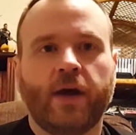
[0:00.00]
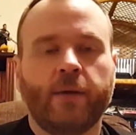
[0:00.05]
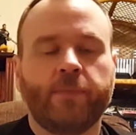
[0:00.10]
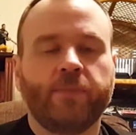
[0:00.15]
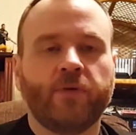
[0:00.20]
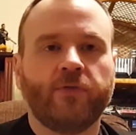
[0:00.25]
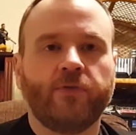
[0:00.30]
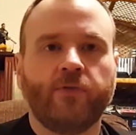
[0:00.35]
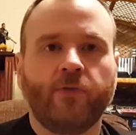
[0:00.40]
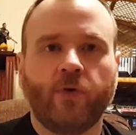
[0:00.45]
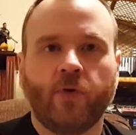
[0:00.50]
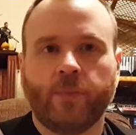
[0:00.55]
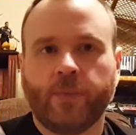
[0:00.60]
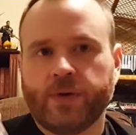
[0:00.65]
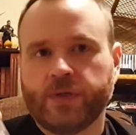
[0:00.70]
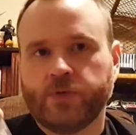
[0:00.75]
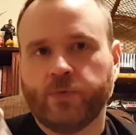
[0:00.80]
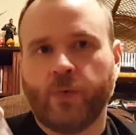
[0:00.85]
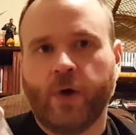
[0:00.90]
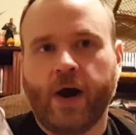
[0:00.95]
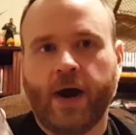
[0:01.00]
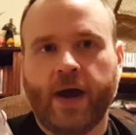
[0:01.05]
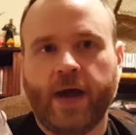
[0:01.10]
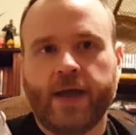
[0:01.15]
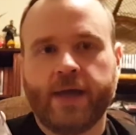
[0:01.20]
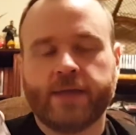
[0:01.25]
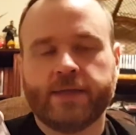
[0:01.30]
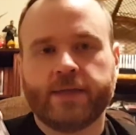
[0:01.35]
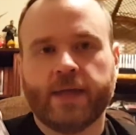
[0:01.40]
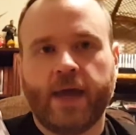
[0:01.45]

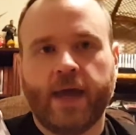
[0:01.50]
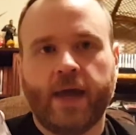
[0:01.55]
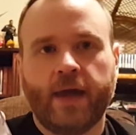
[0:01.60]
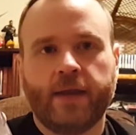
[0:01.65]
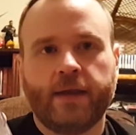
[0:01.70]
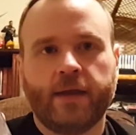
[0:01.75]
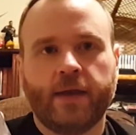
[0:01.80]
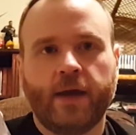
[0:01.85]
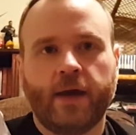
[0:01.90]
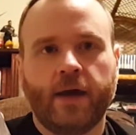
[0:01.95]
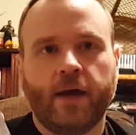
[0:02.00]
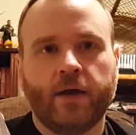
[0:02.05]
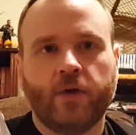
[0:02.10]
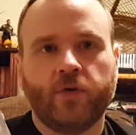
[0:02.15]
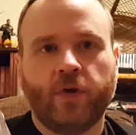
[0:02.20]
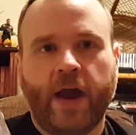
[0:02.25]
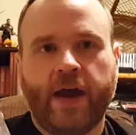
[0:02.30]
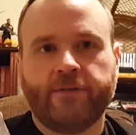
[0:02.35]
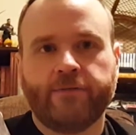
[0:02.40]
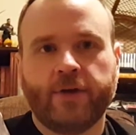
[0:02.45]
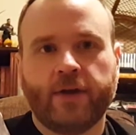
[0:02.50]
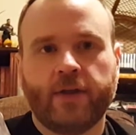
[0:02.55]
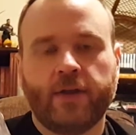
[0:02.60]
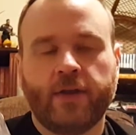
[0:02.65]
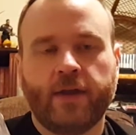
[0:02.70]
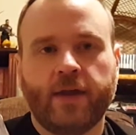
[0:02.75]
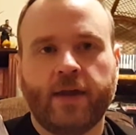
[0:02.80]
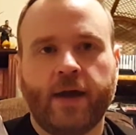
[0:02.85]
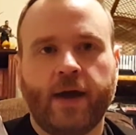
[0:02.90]
performance-wise and graphically.